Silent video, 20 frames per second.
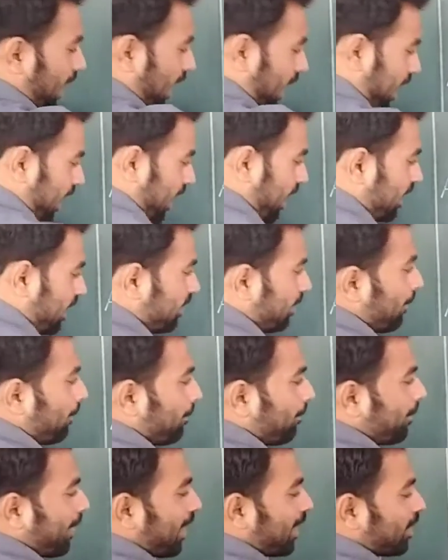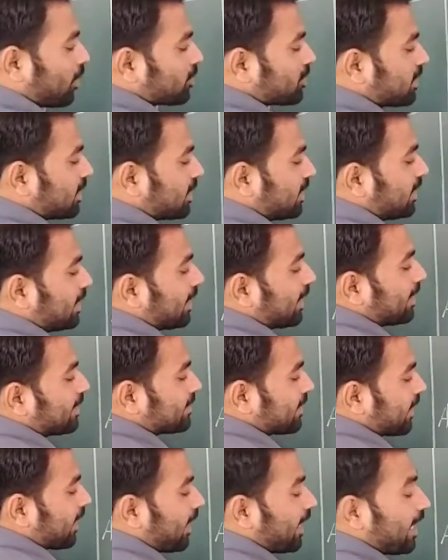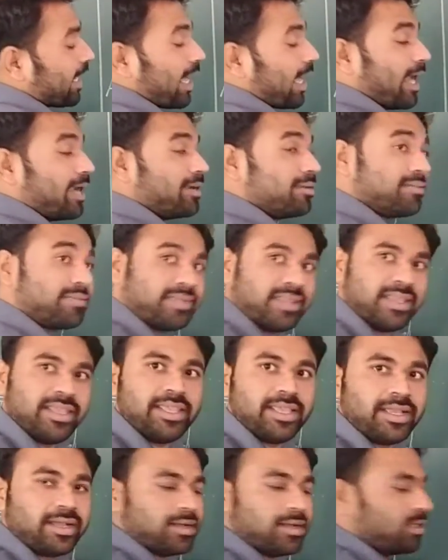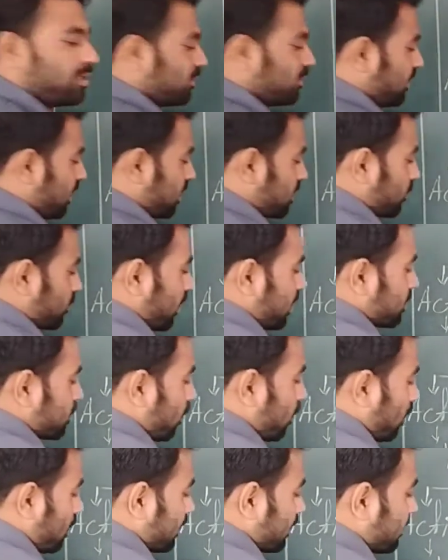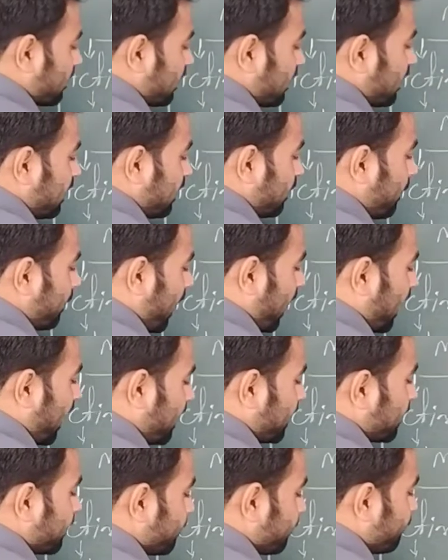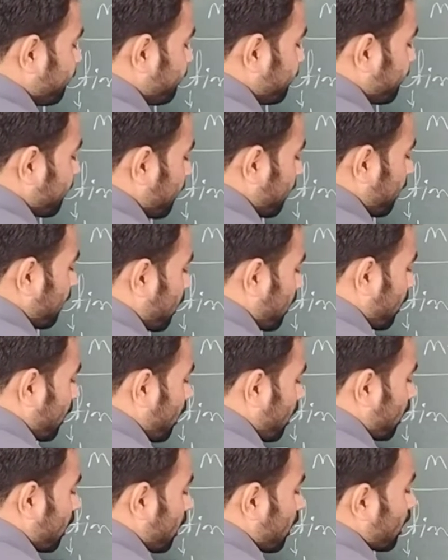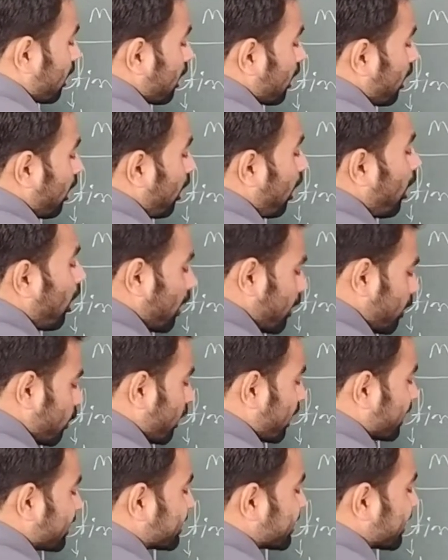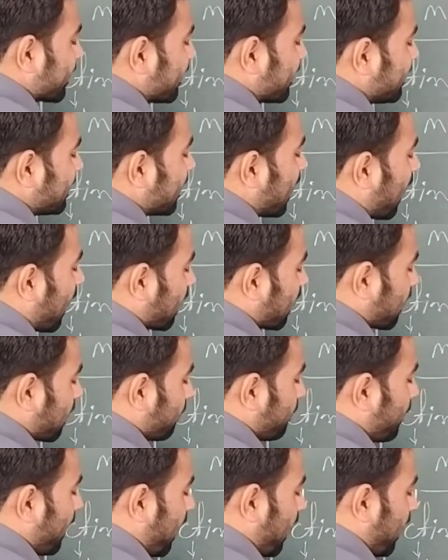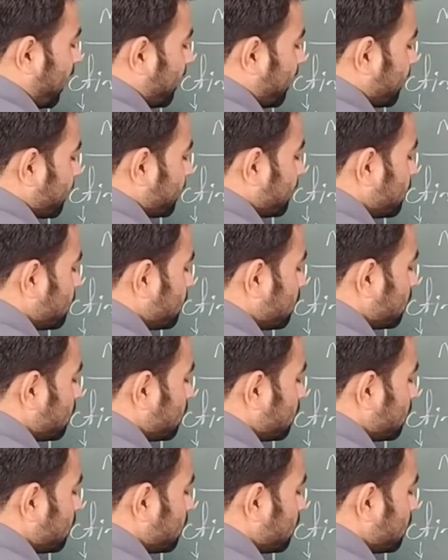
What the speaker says: and myosin is A and thick, that's why it's called thick band, or you can say dark band